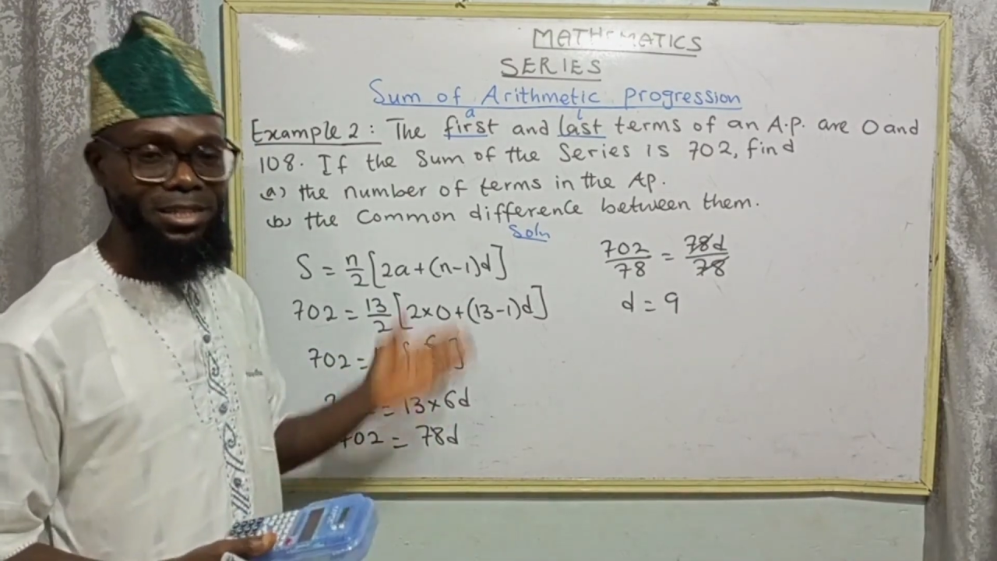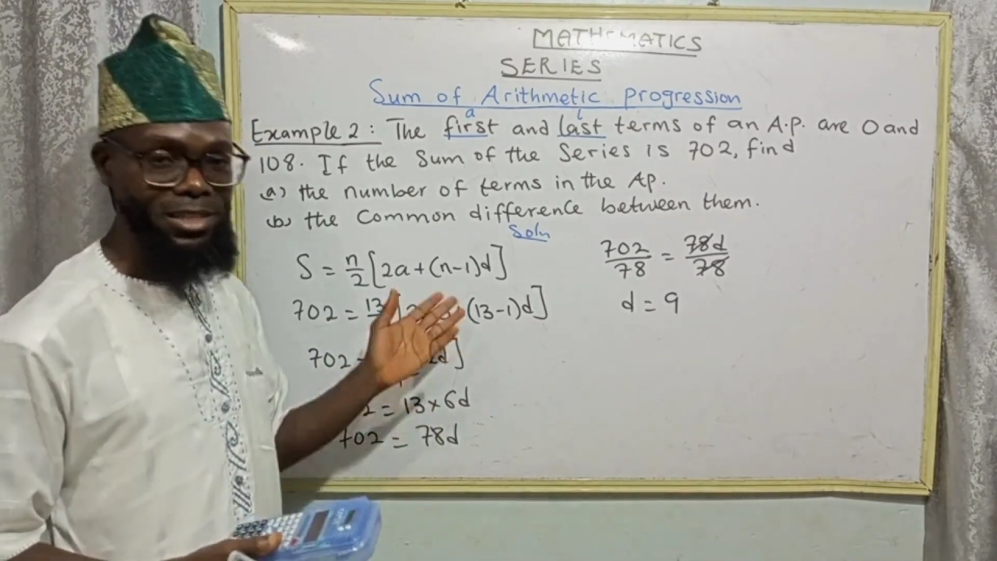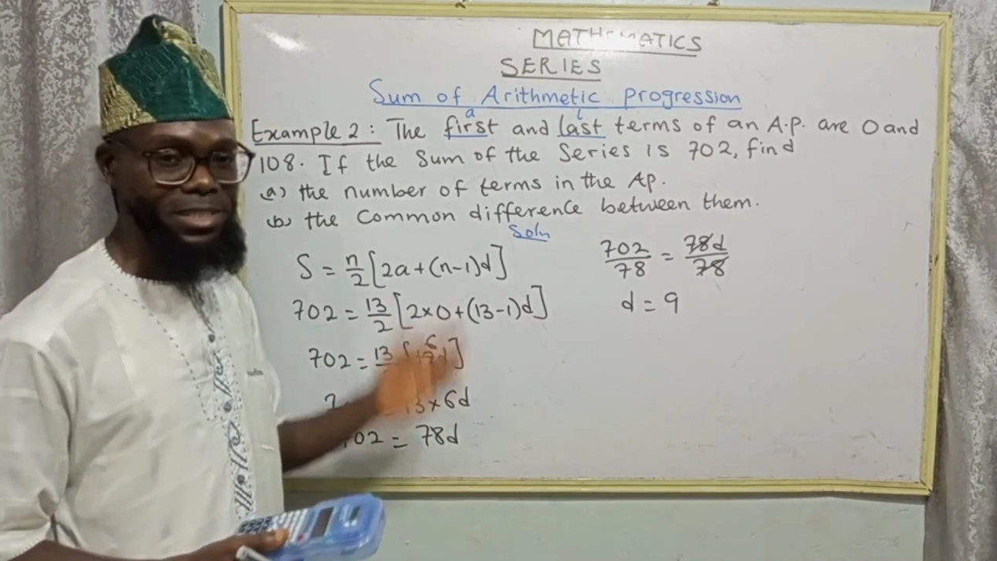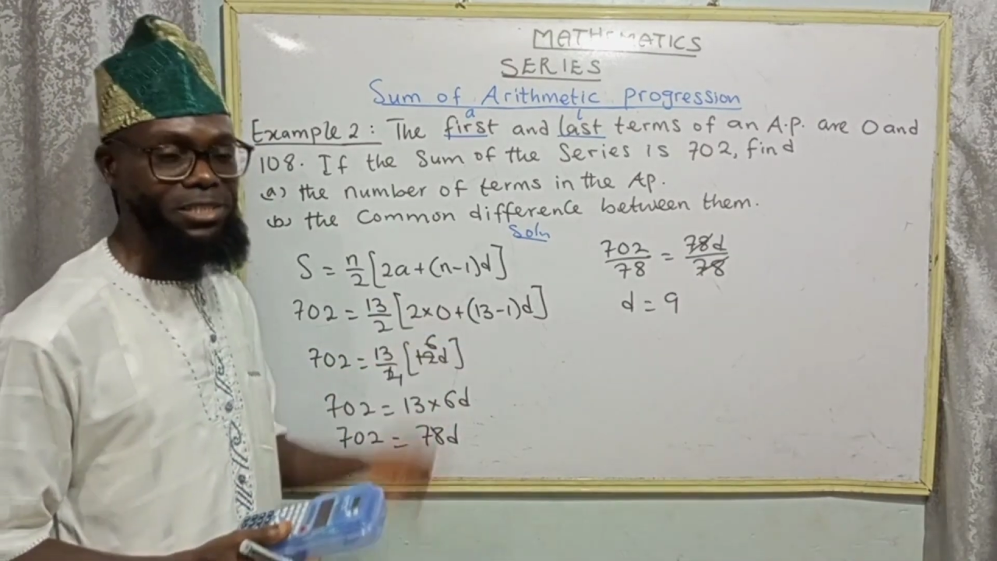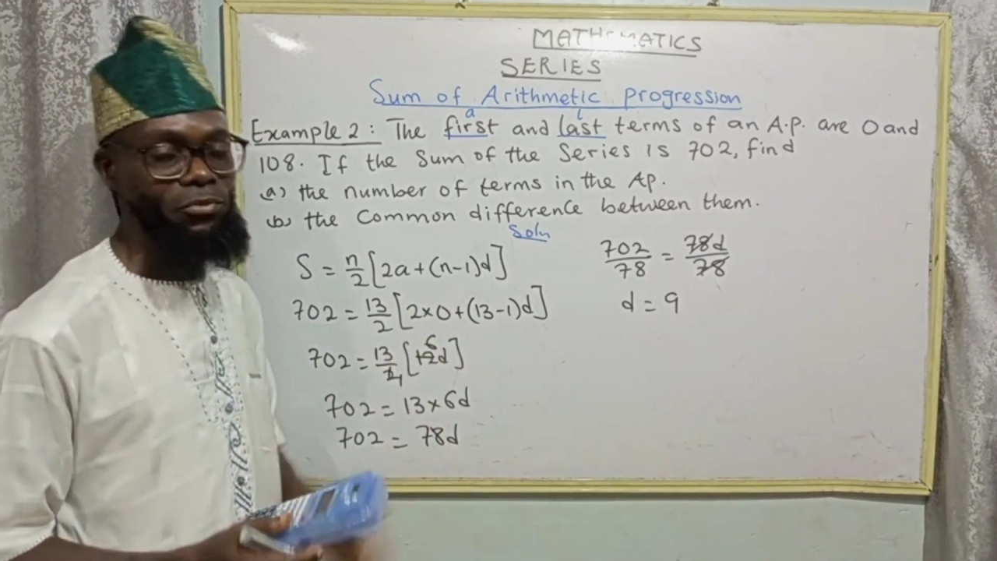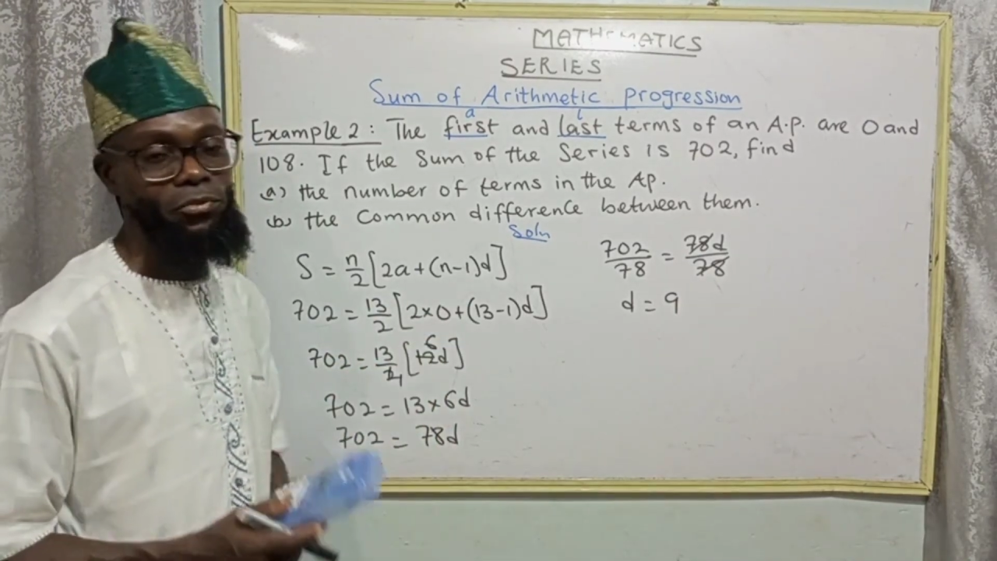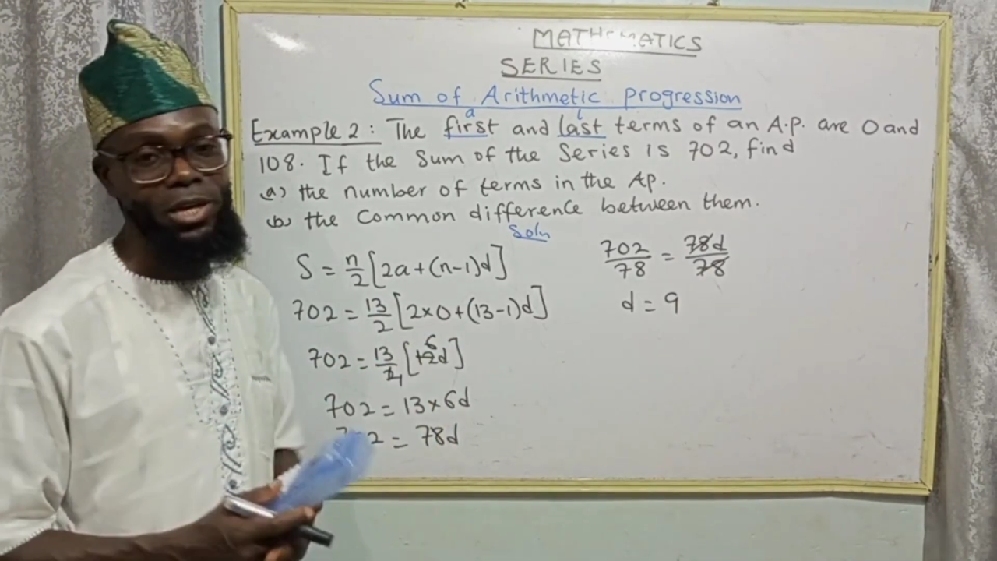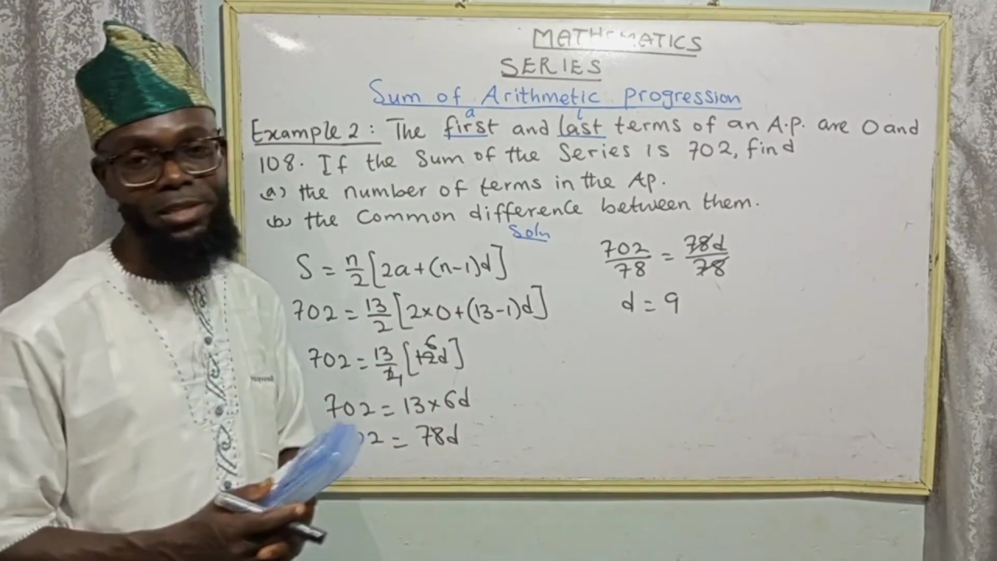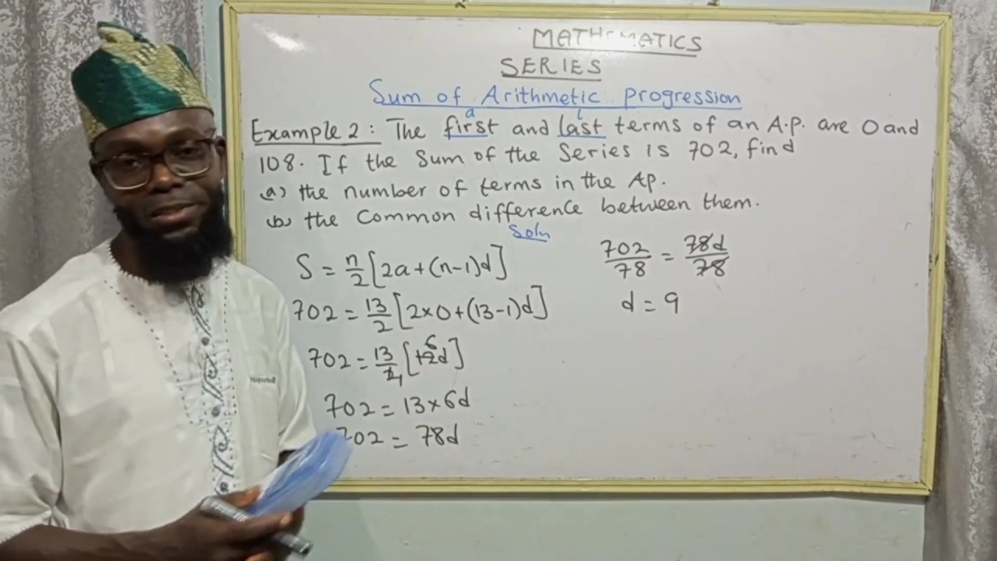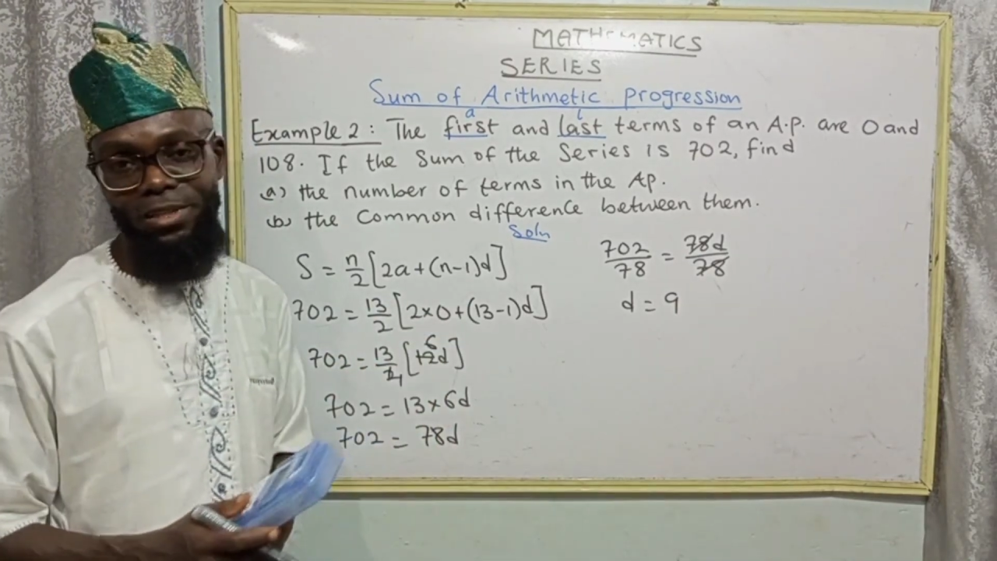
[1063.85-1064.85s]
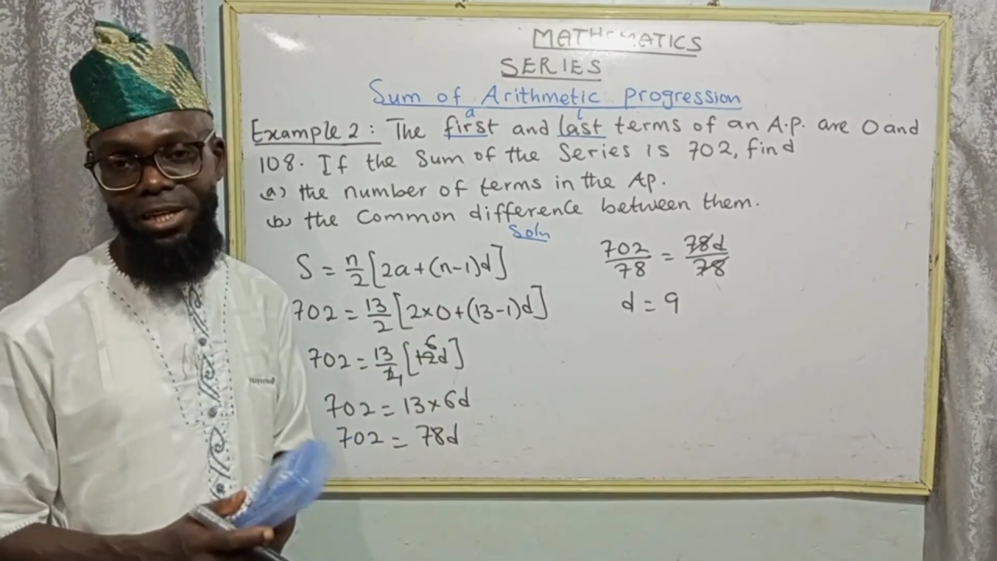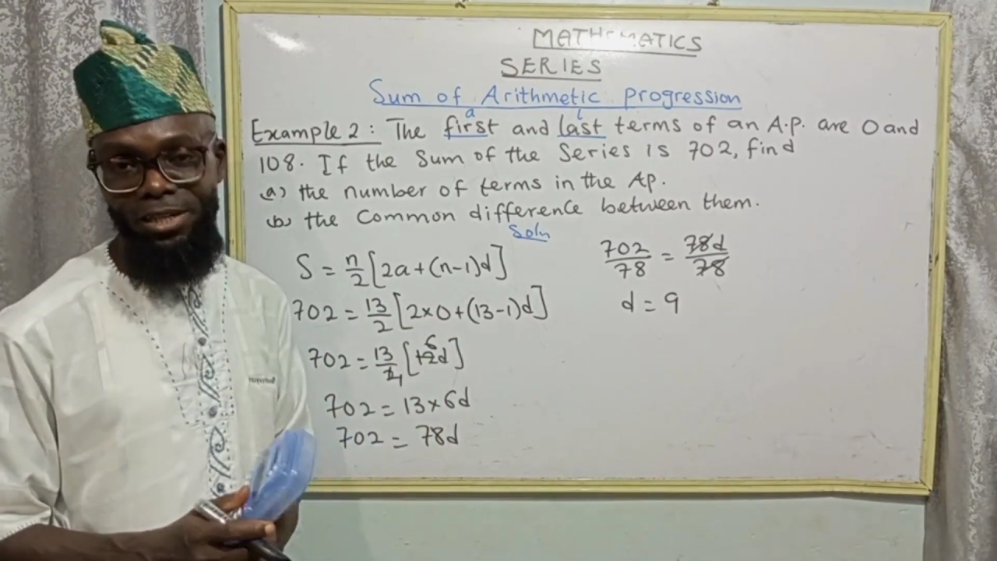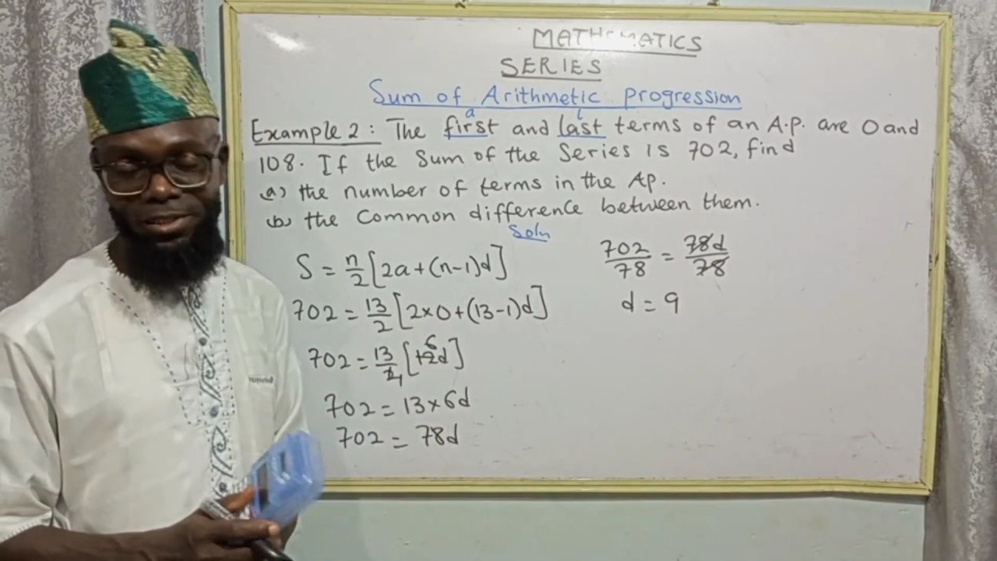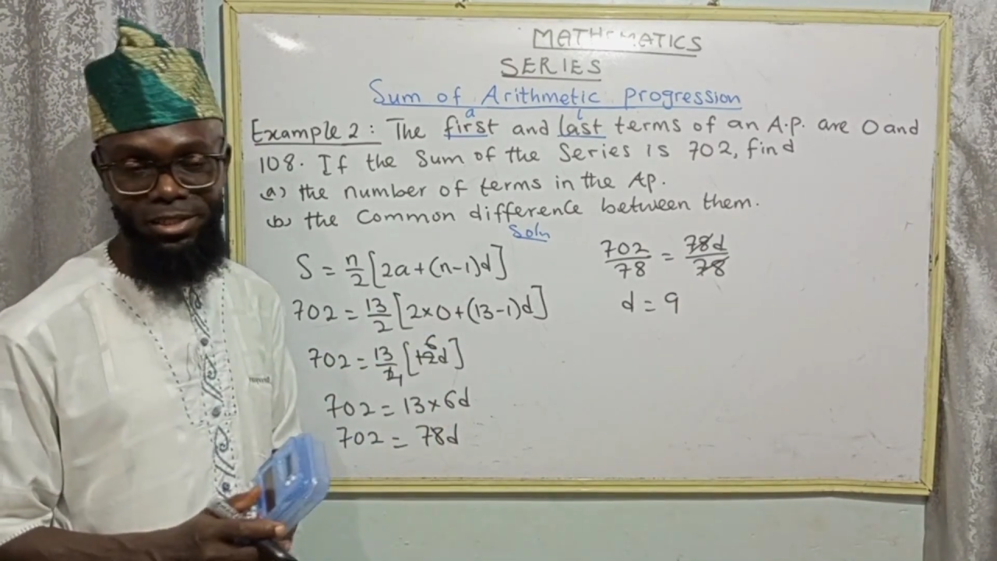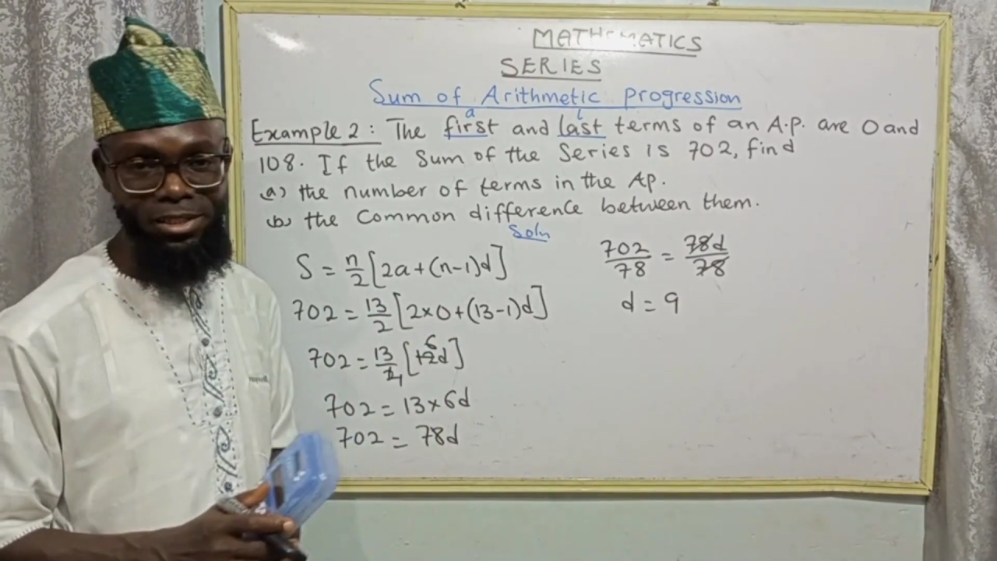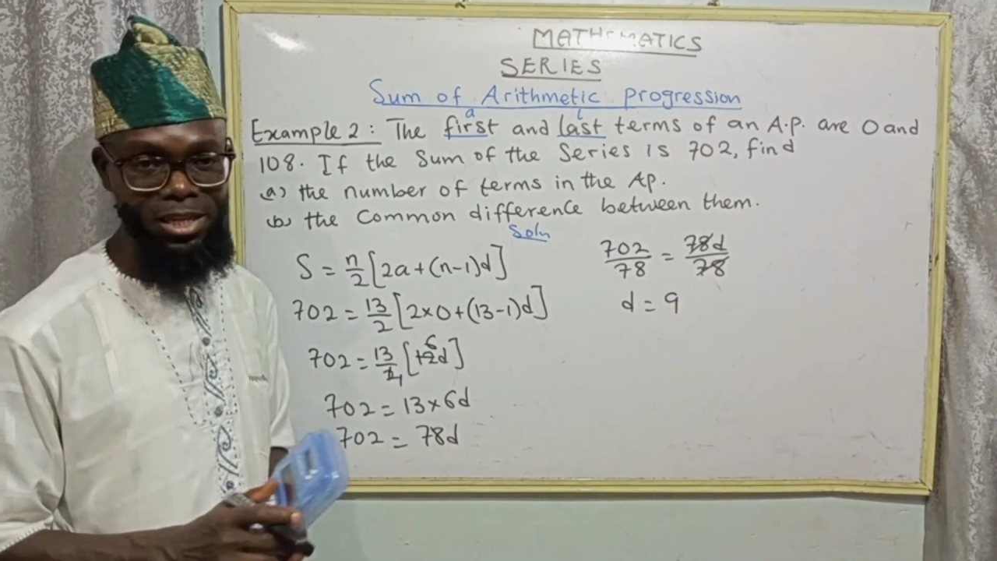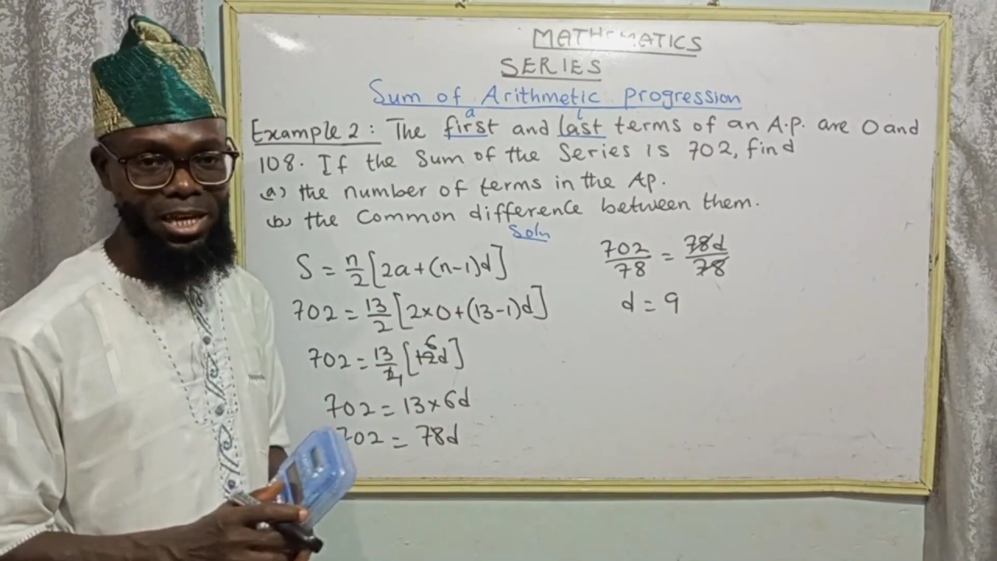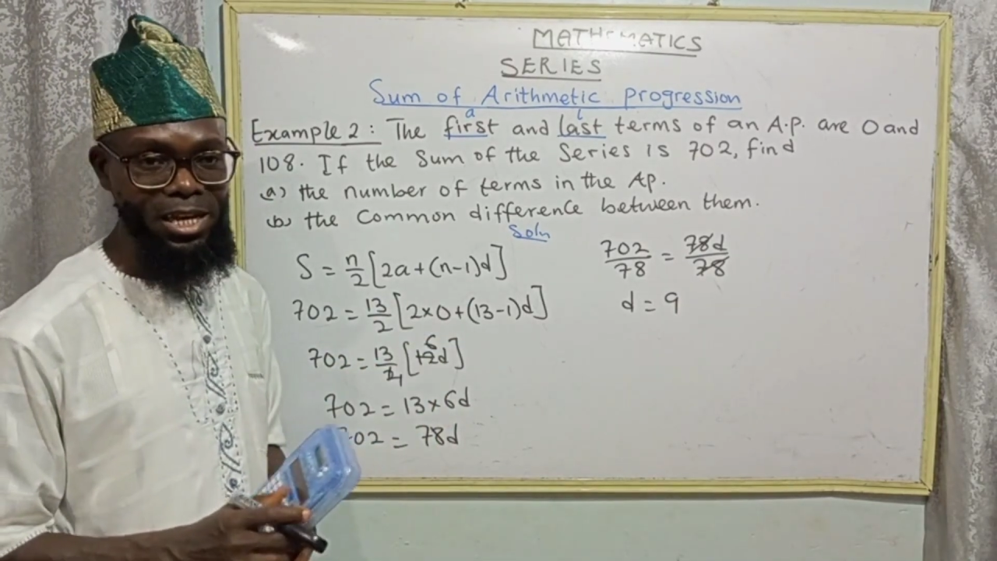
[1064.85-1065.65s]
this is the first lesson.